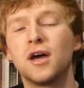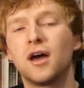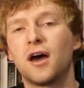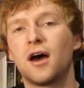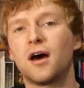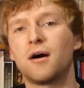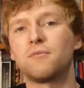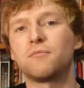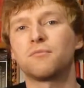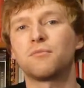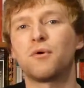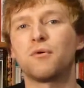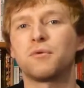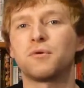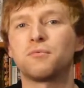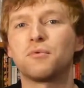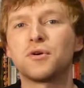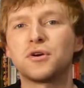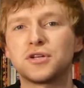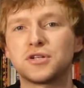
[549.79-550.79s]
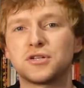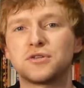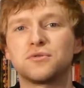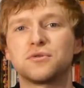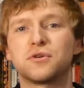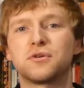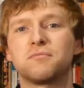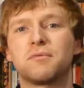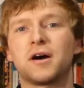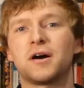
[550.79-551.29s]
what we want you to
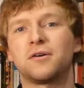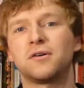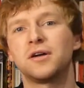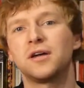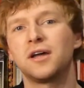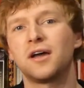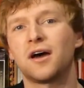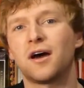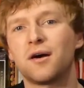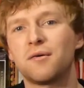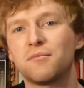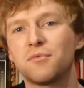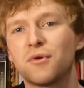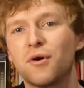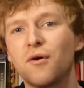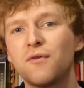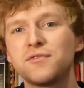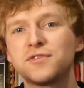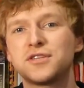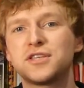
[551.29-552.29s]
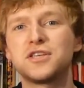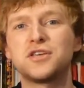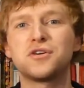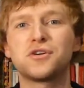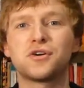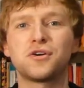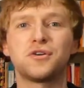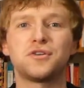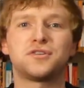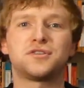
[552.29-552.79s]
talk about. Obviously, you
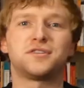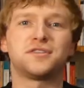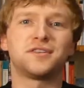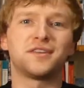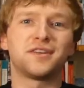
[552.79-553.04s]
could